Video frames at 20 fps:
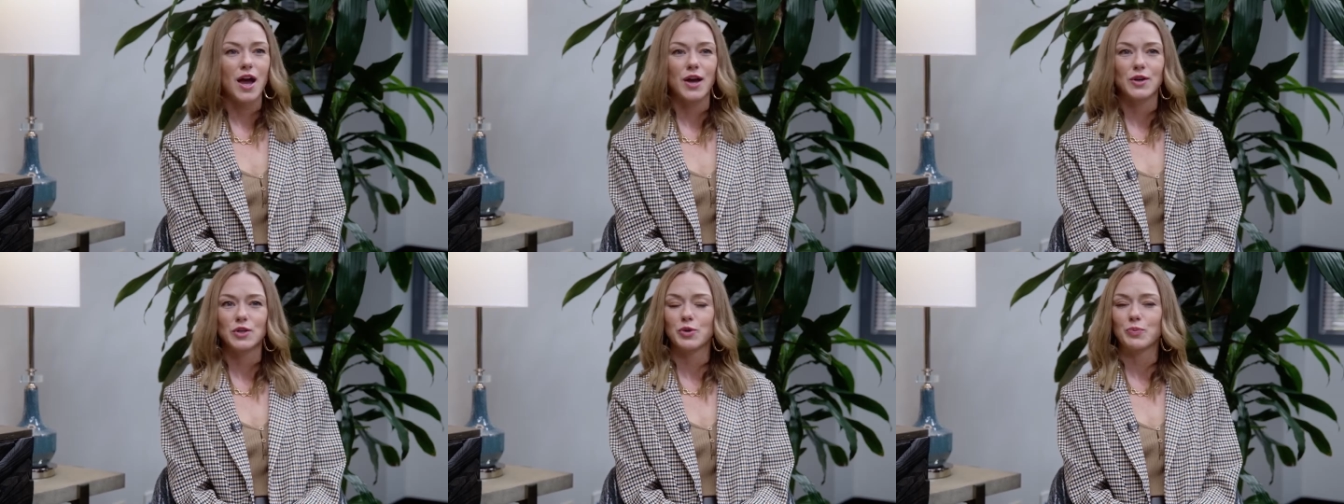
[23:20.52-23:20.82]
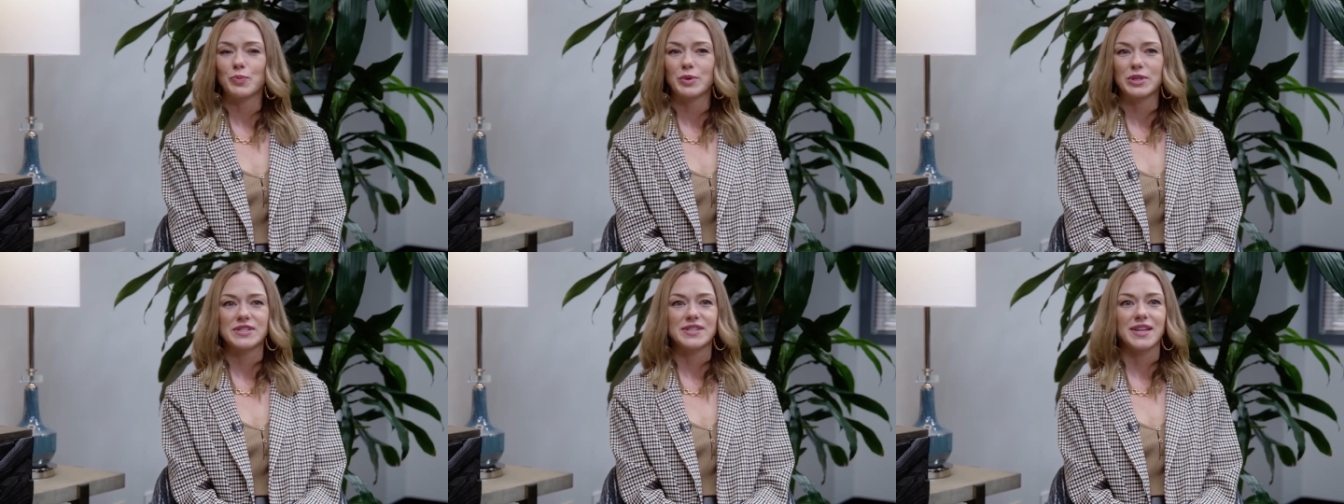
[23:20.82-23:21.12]

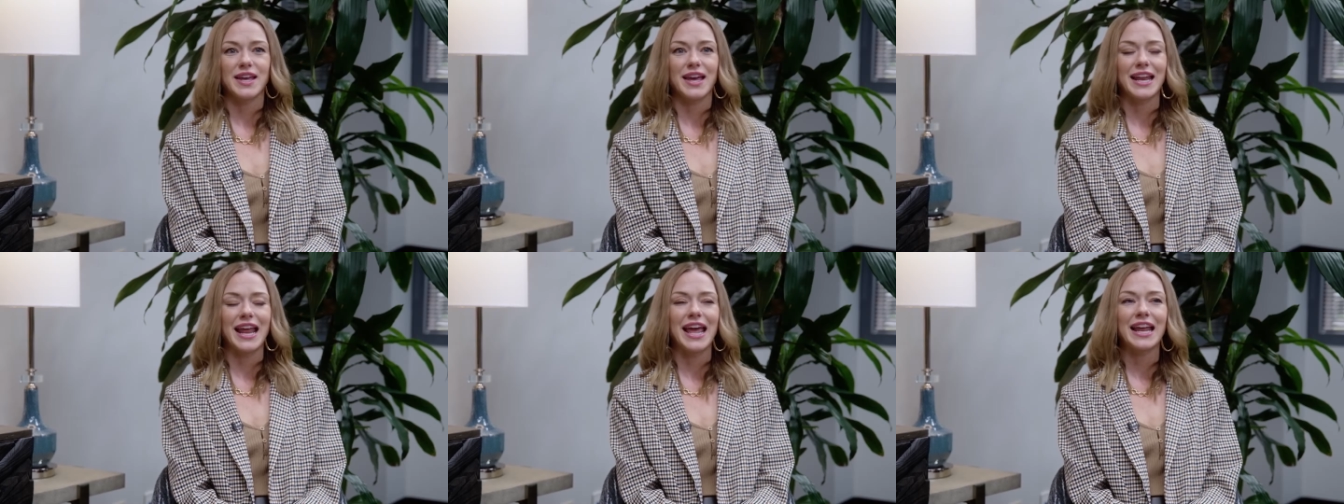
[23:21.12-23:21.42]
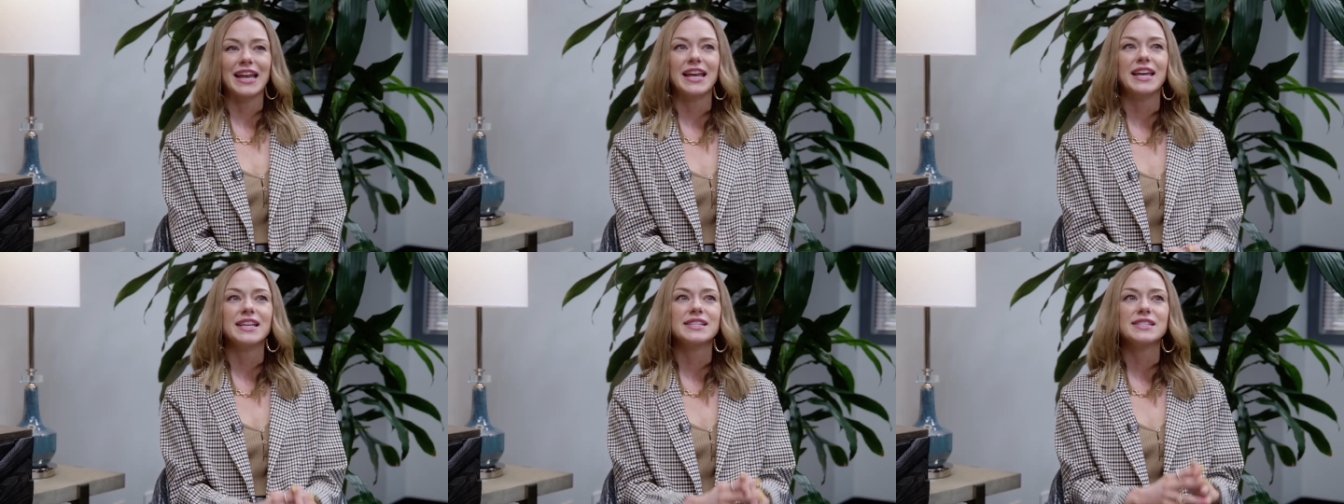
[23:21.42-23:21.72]
hundred percent.
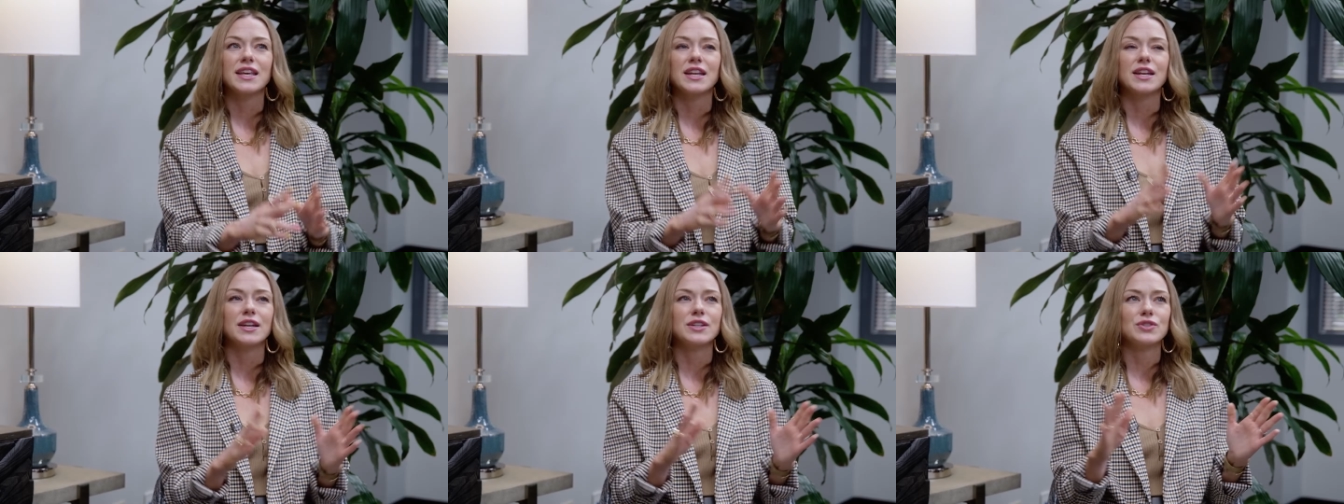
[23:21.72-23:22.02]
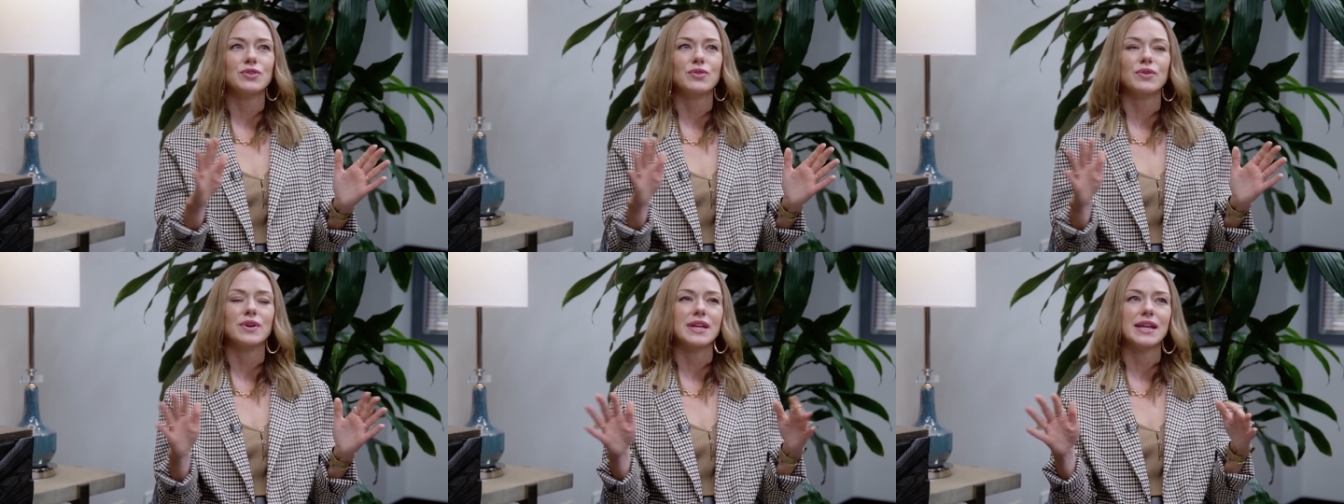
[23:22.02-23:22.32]
And, and He's going to
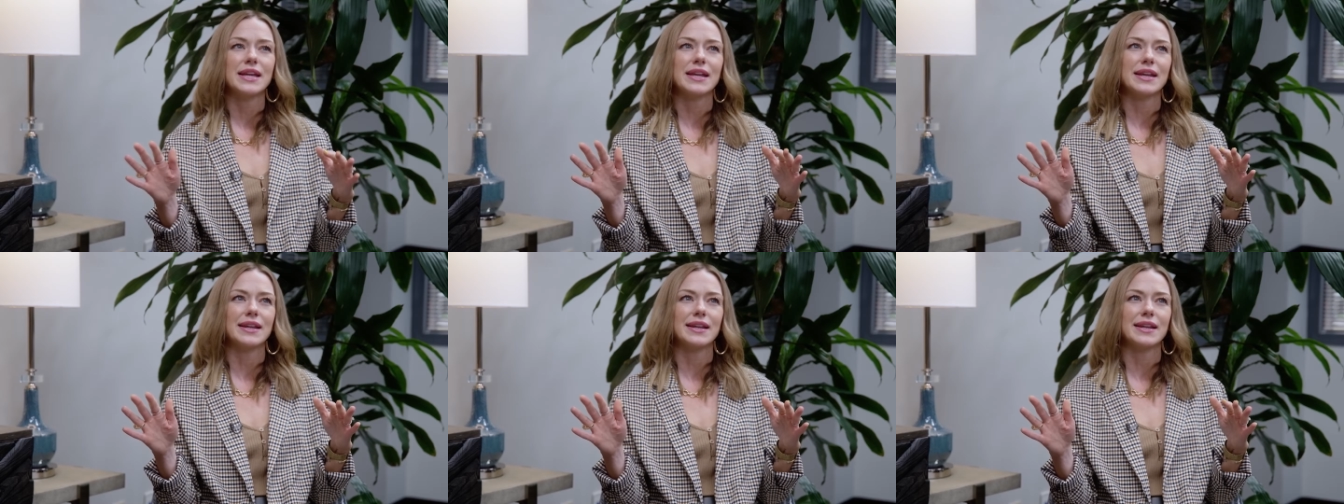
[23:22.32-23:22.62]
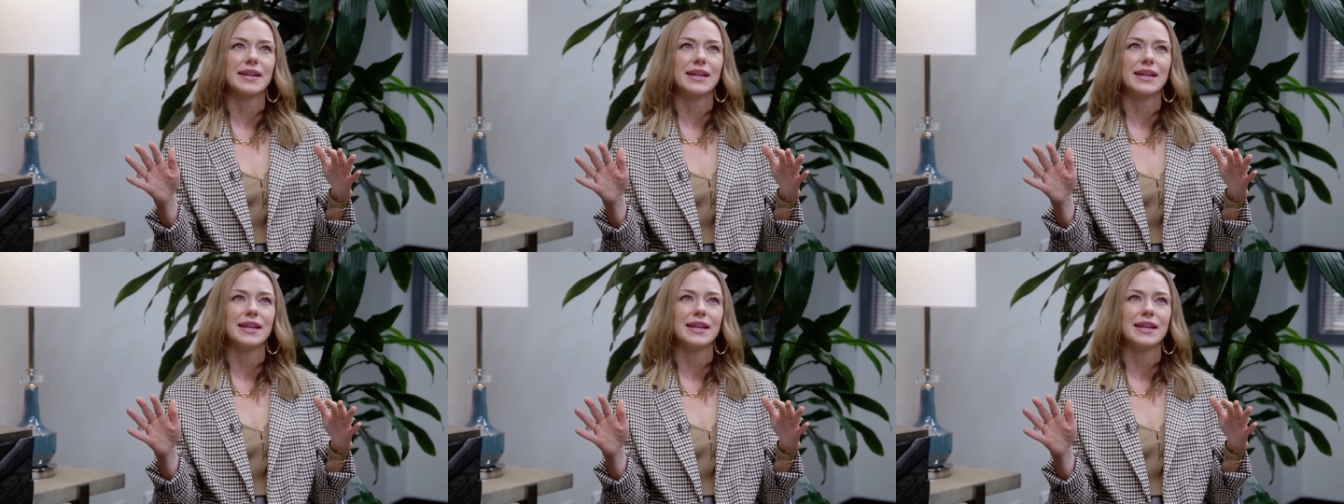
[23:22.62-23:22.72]
do it